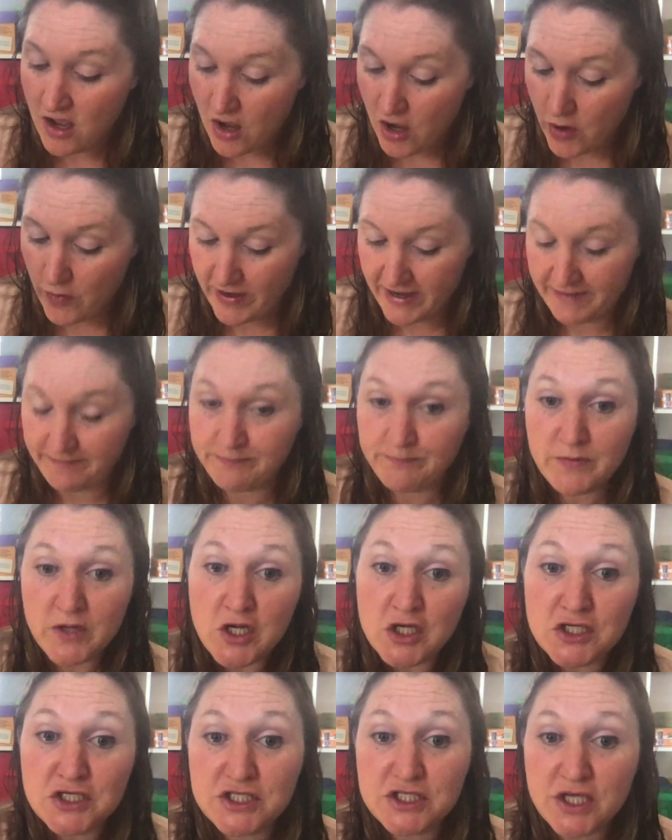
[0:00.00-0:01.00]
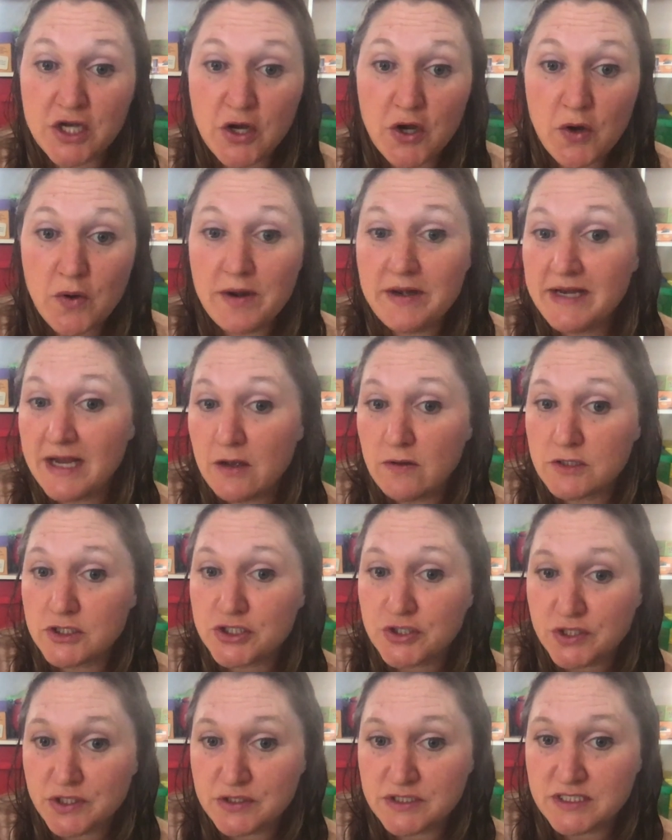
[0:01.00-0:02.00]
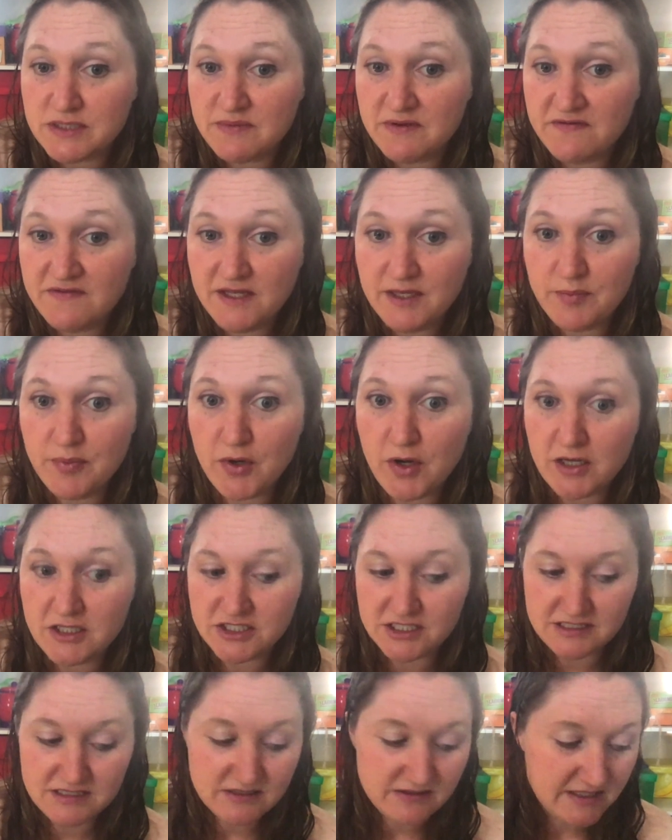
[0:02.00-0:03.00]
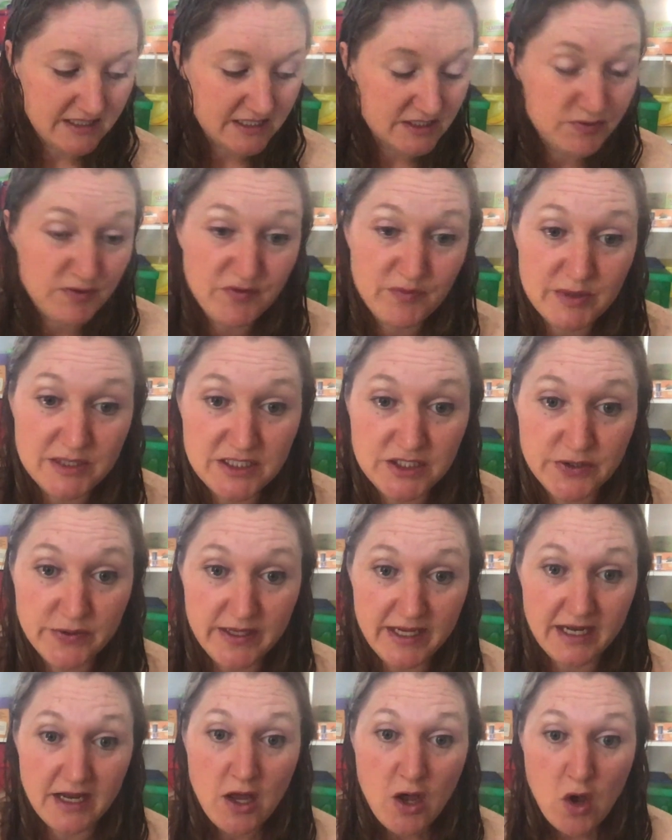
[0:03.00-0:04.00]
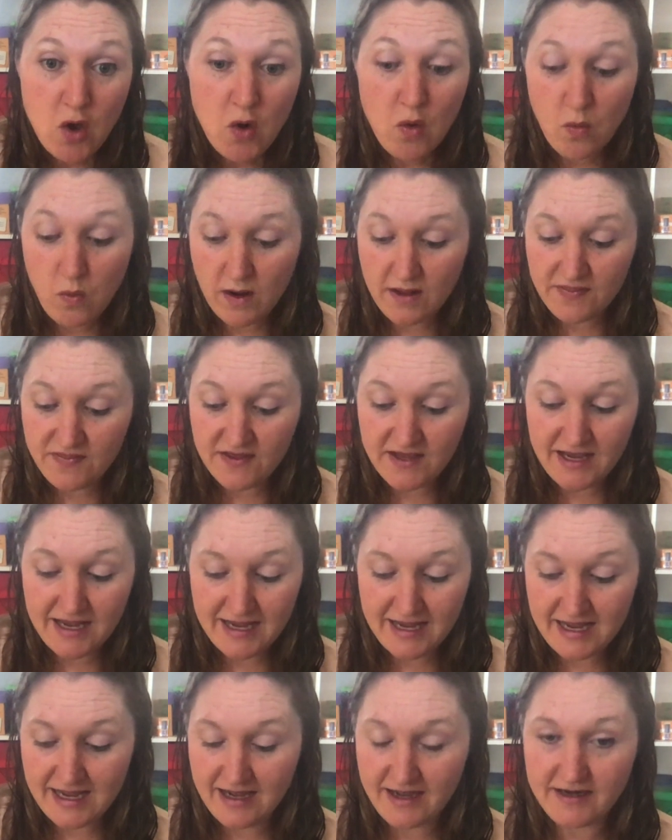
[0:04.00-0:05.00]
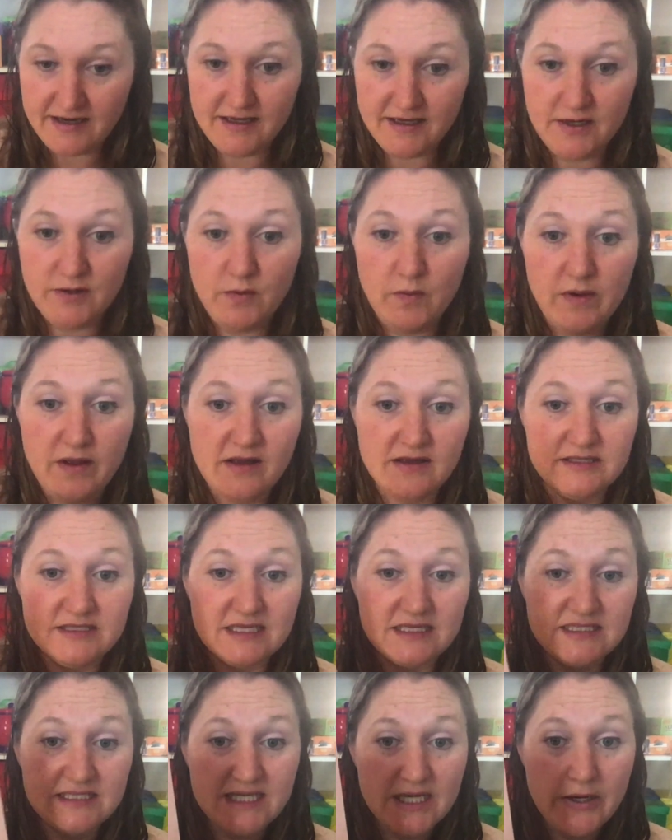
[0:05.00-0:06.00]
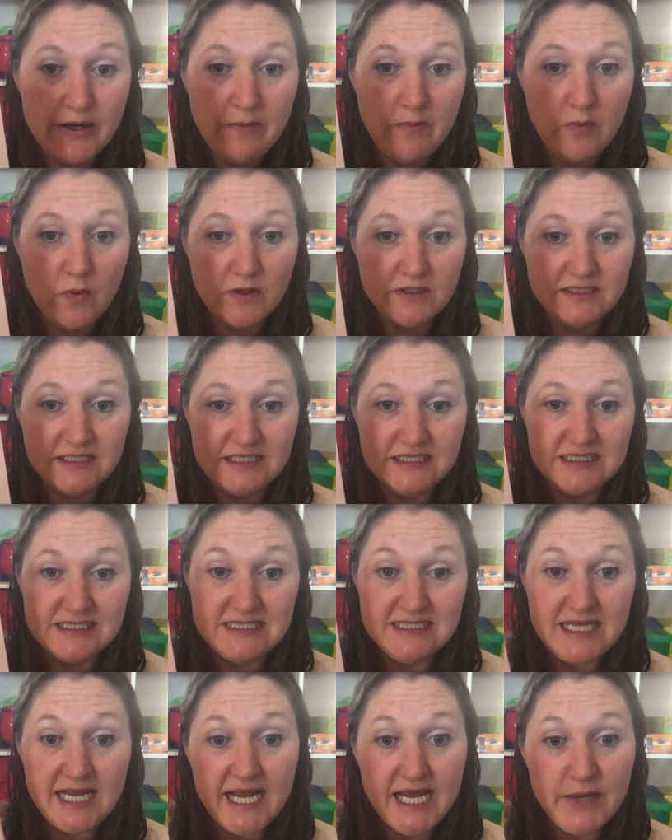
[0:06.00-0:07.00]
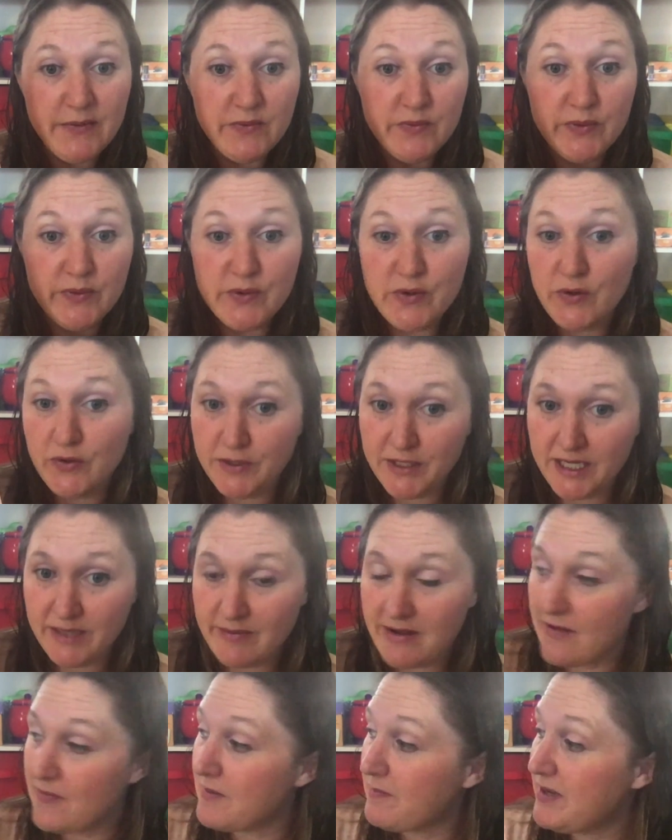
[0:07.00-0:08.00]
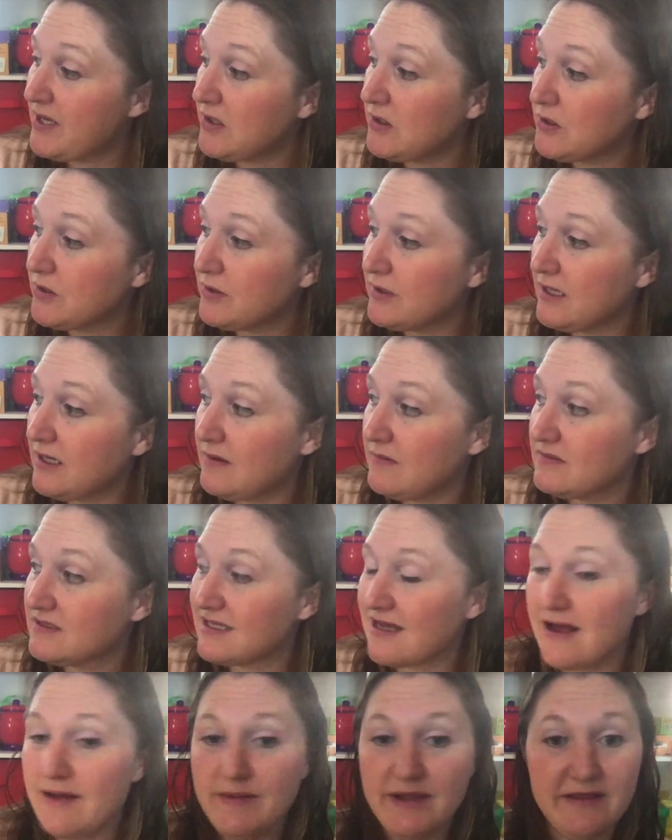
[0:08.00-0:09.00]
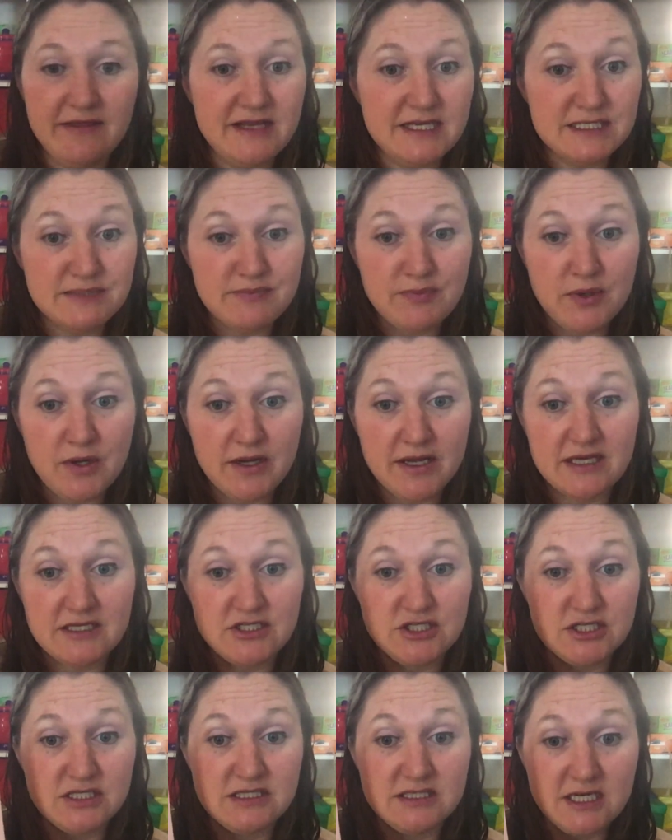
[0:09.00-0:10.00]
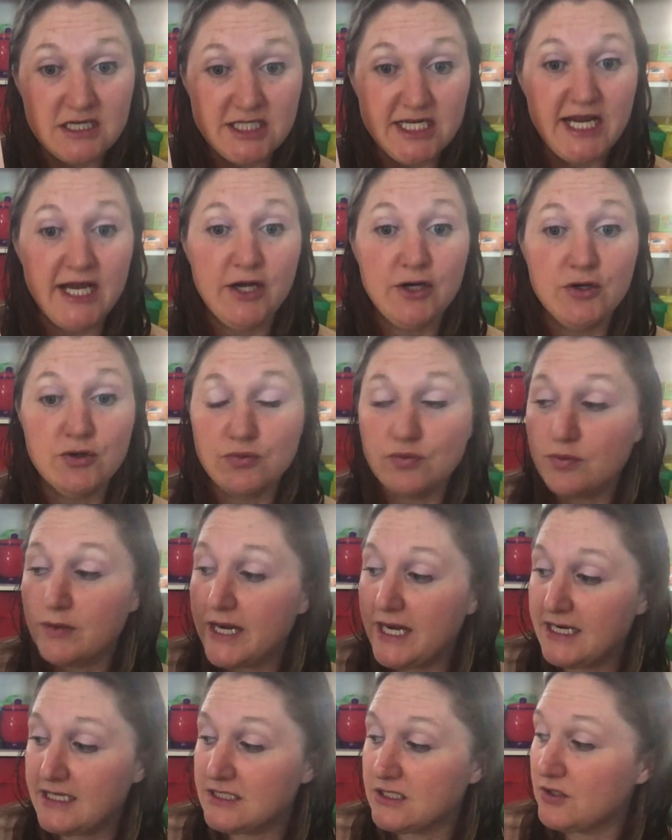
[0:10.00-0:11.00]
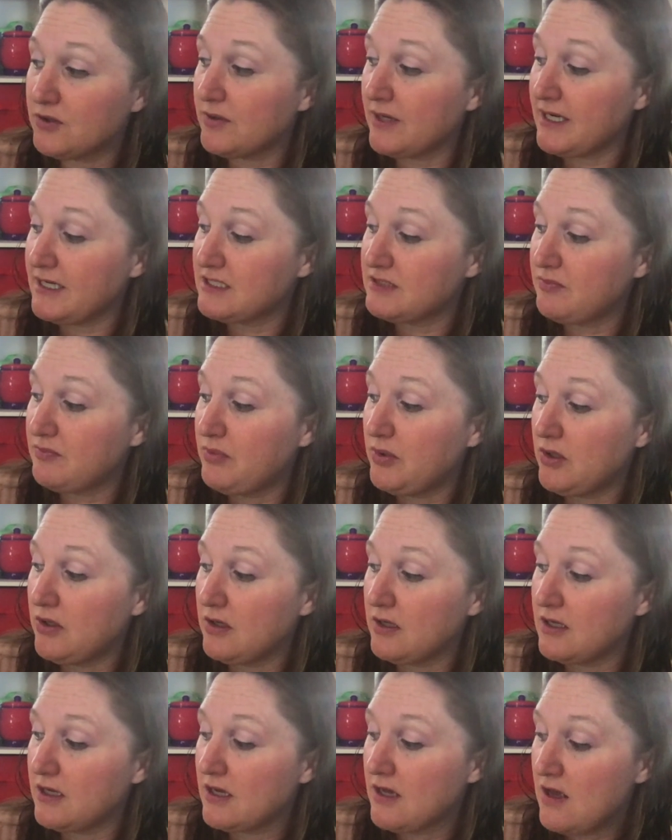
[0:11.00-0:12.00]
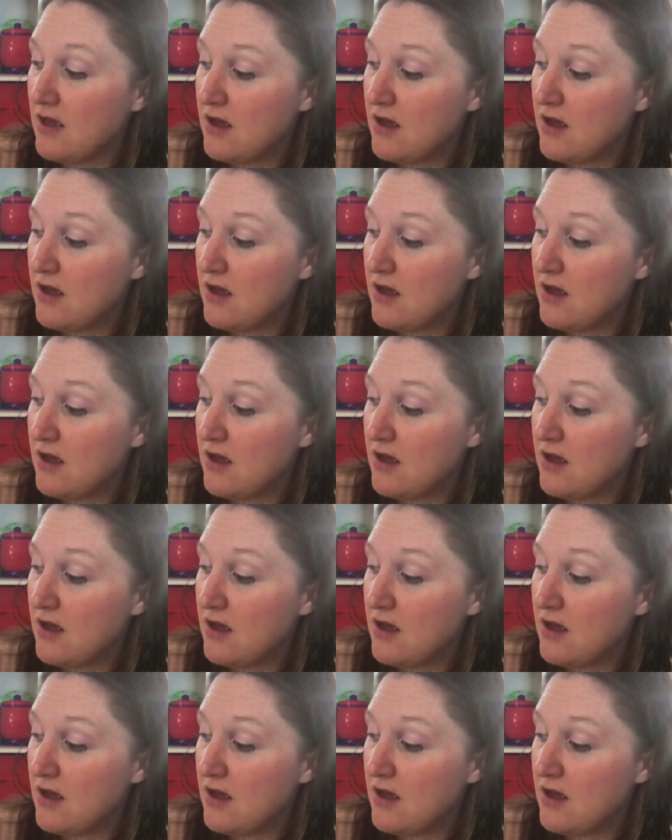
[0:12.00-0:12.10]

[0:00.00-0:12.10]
Okay, so now I'll show you some of the projects and things we've been doing. One thing I added was Sarah Morton's Day when we were learning about the Pilgrims. I mean, this book is just such a great, great book